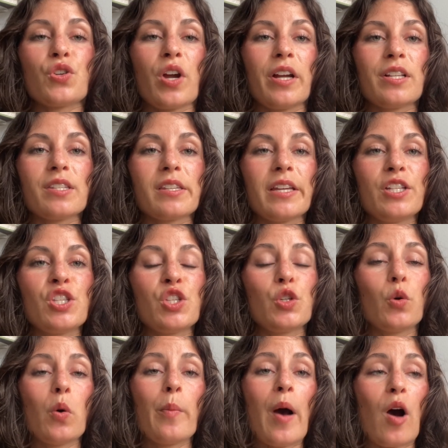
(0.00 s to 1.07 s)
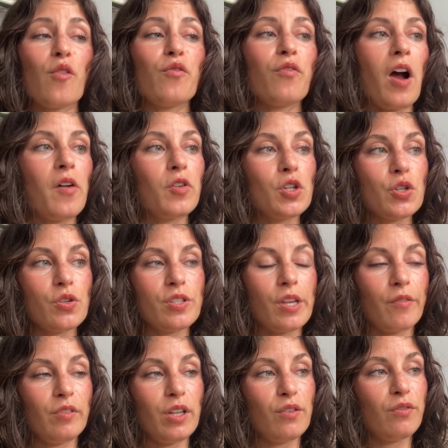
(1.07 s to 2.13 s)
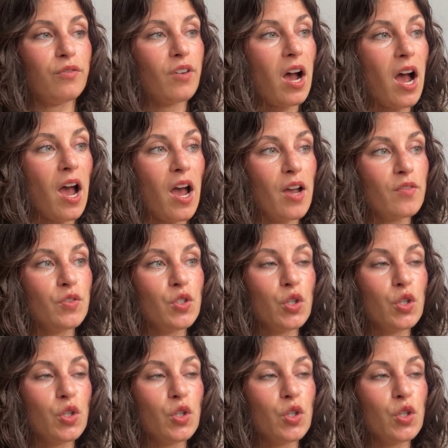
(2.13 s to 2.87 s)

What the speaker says: translates to about 575